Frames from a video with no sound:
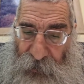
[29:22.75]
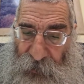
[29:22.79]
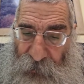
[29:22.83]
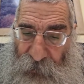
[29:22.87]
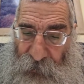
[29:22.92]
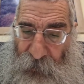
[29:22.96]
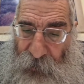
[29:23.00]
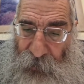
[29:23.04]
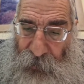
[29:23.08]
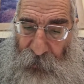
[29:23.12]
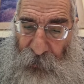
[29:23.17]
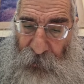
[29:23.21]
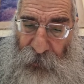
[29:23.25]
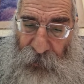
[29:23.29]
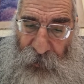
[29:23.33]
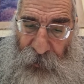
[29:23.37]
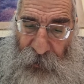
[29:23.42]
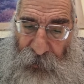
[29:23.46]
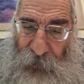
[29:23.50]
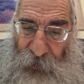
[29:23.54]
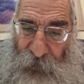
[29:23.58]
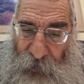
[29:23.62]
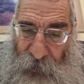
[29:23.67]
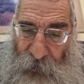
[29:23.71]
as we learned
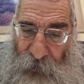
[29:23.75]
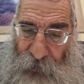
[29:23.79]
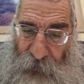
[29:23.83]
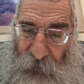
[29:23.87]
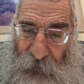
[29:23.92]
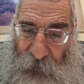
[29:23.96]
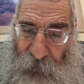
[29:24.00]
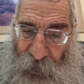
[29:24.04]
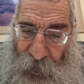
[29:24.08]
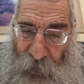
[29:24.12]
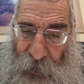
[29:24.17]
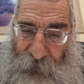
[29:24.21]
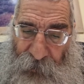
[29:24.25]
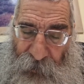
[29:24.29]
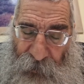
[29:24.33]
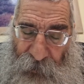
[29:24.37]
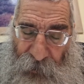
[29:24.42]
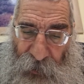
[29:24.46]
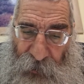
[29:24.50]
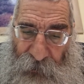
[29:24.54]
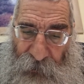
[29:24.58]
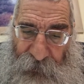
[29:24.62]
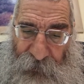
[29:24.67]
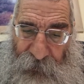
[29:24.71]
in chapter
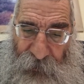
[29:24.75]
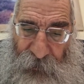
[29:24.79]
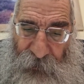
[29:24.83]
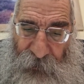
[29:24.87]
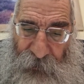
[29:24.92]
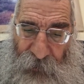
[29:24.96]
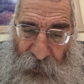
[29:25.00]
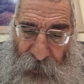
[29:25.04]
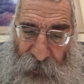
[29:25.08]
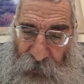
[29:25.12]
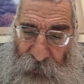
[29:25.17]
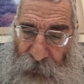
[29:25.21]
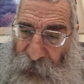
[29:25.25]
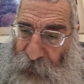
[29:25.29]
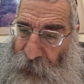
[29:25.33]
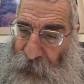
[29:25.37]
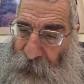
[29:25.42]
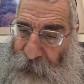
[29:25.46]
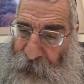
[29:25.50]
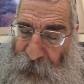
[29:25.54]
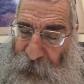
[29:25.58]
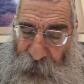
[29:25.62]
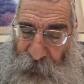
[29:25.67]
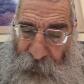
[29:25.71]
aleph in the
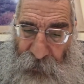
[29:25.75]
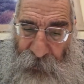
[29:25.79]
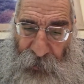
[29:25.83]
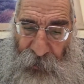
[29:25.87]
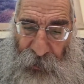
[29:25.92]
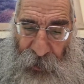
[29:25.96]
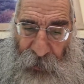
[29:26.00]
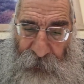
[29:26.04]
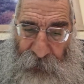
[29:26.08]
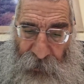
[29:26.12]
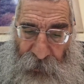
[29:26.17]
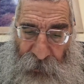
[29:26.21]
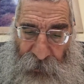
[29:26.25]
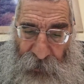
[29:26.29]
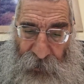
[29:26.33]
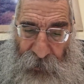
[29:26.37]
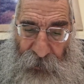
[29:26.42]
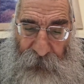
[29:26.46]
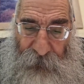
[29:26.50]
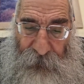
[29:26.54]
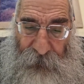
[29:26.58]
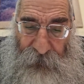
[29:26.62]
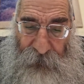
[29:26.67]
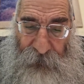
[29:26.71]
first two chapters.
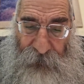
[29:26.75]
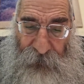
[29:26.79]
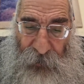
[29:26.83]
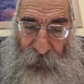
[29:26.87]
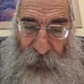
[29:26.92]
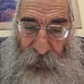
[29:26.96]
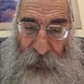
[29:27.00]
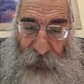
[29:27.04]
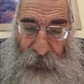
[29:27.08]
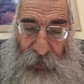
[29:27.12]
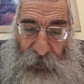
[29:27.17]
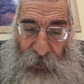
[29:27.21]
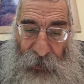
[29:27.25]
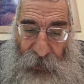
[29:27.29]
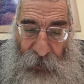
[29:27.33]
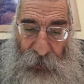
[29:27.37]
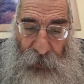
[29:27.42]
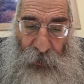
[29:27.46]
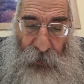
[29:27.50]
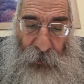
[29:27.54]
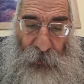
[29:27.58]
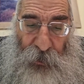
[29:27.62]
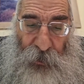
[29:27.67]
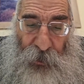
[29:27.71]
The
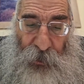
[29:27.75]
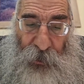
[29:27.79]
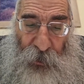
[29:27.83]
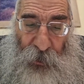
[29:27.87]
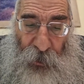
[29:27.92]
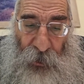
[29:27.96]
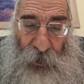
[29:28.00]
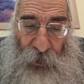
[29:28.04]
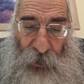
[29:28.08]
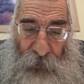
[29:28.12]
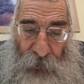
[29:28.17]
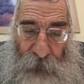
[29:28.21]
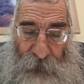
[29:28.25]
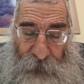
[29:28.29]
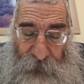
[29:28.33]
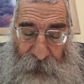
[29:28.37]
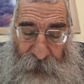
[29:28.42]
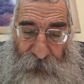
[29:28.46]
inyan of sholem,